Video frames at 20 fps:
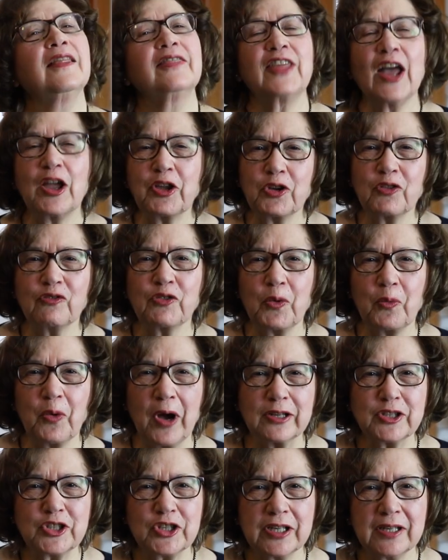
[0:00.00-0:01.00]
Thank you for
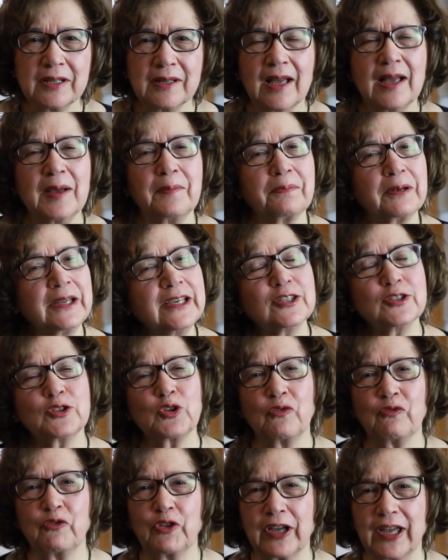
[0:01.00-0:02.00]
watching. Please
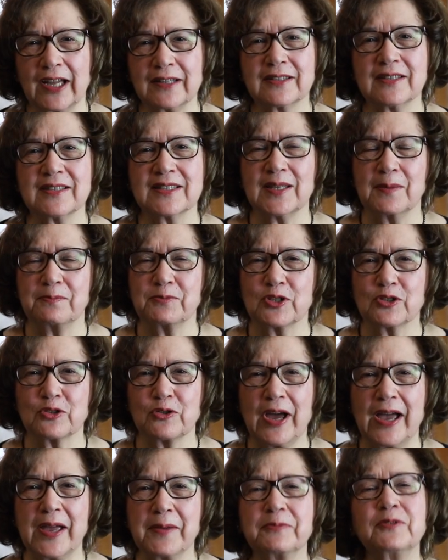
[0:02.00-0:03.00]
don't forget to
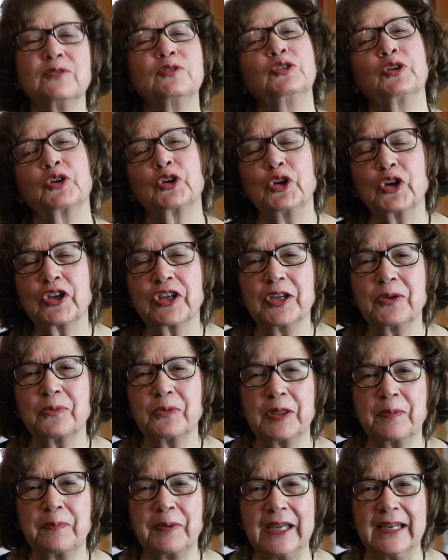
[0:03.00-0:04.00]
subscribe to Cooking
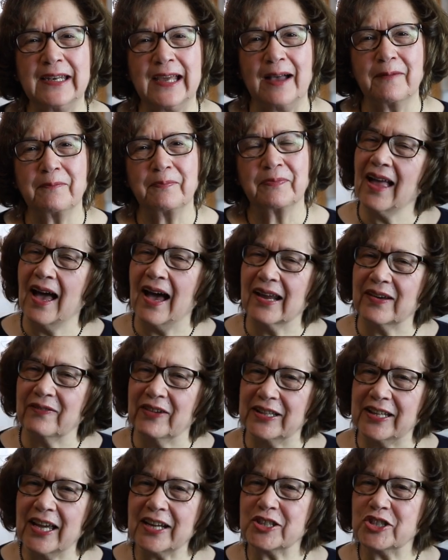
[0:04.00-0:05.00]
with Pina.
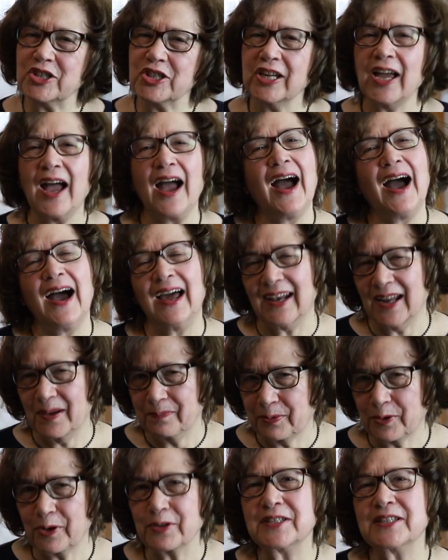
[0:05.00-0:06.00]
Arrivederci
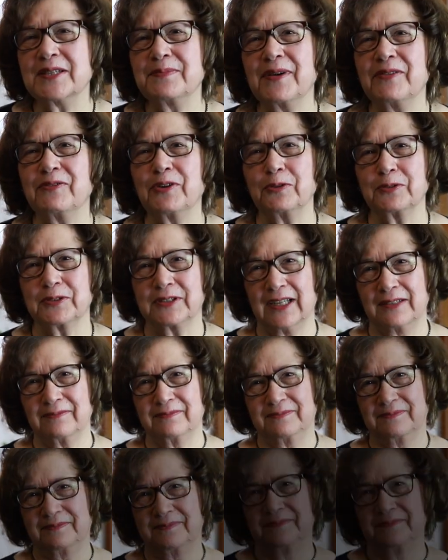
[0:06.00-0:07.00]
alla prossima volta.